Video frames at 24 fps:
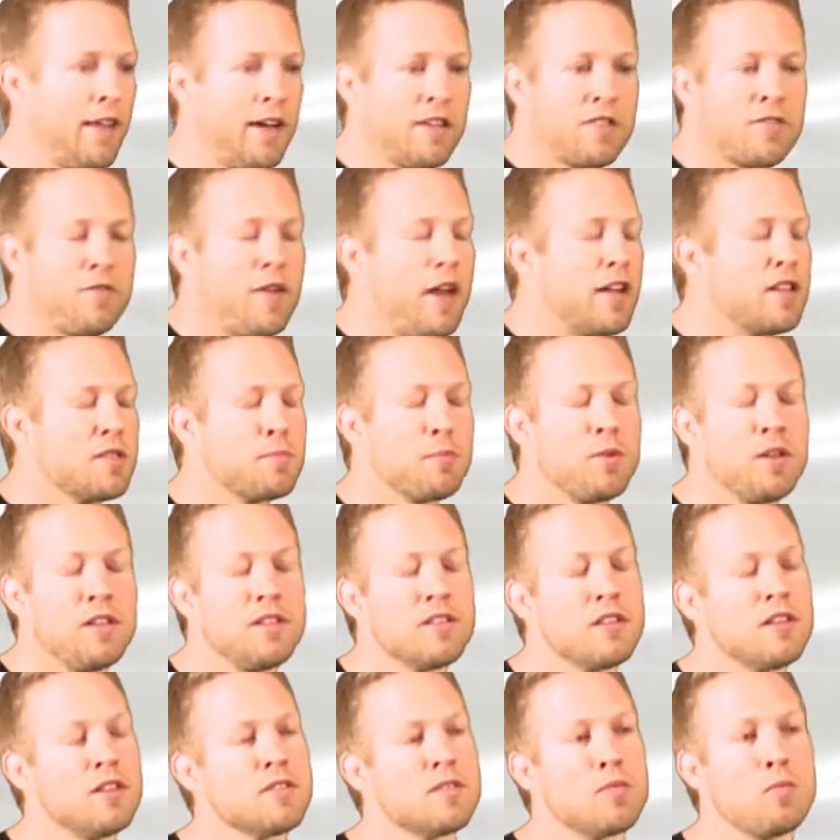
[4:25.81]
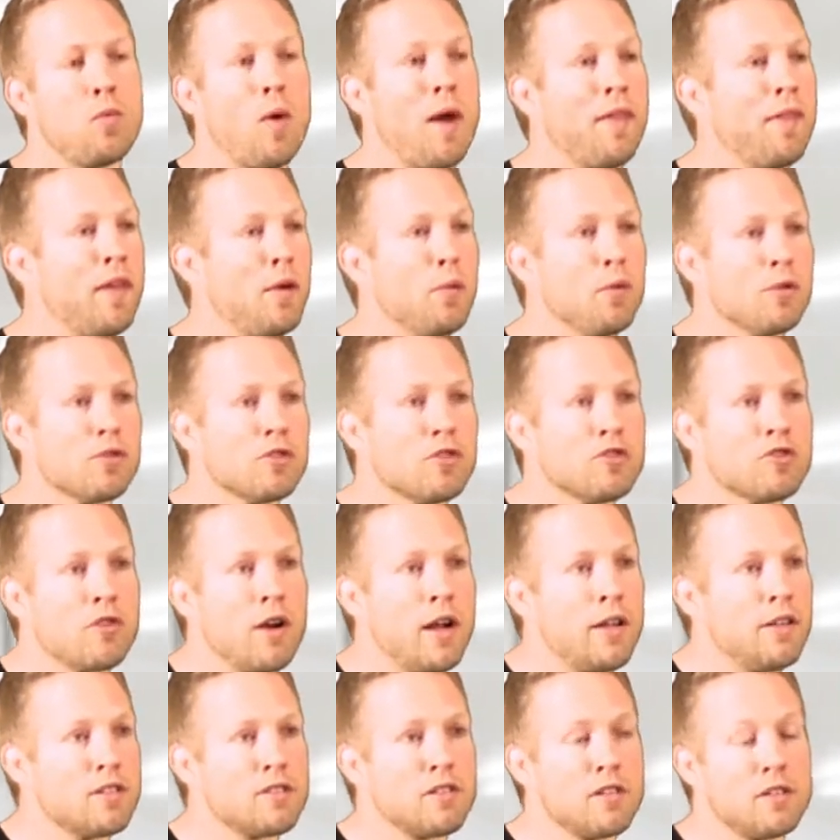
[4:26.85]
that's flexible in terms of when they want to
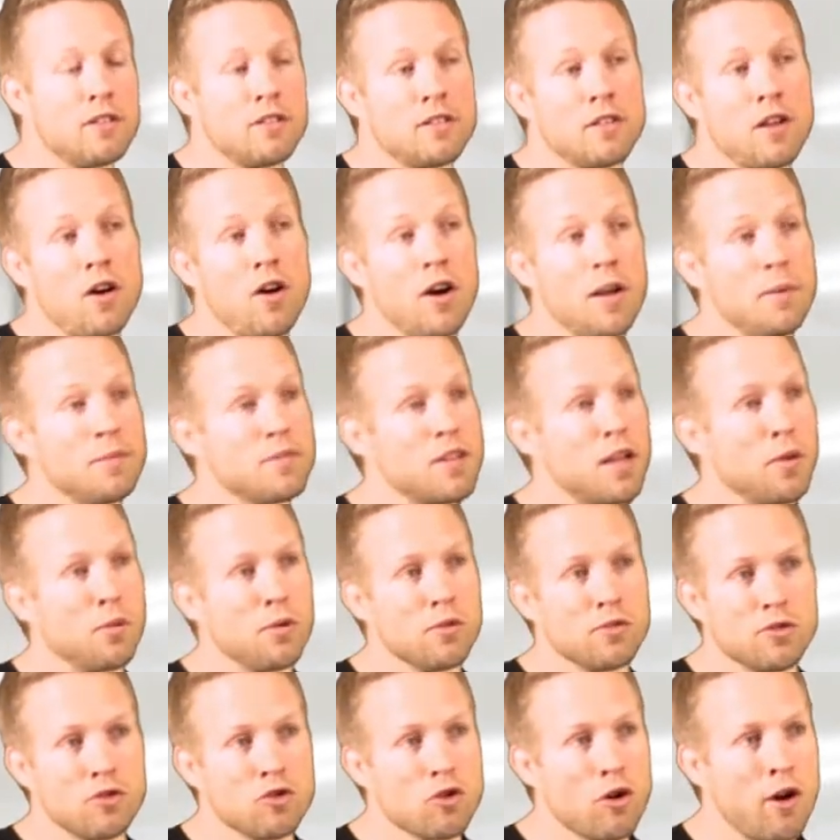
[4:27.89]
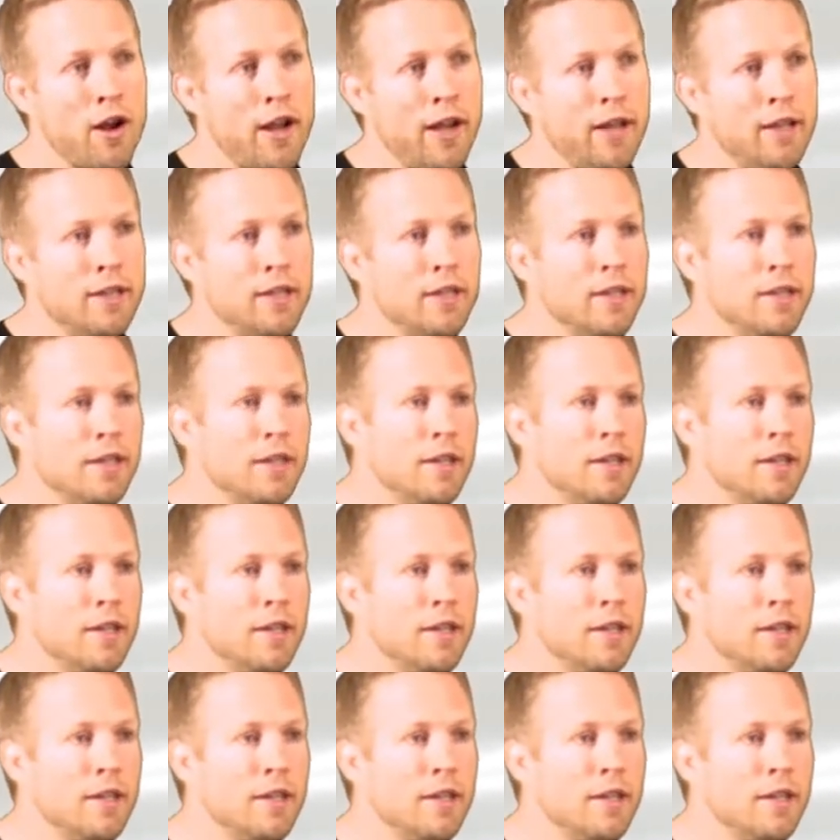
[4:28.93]
train, the certain times they want to train.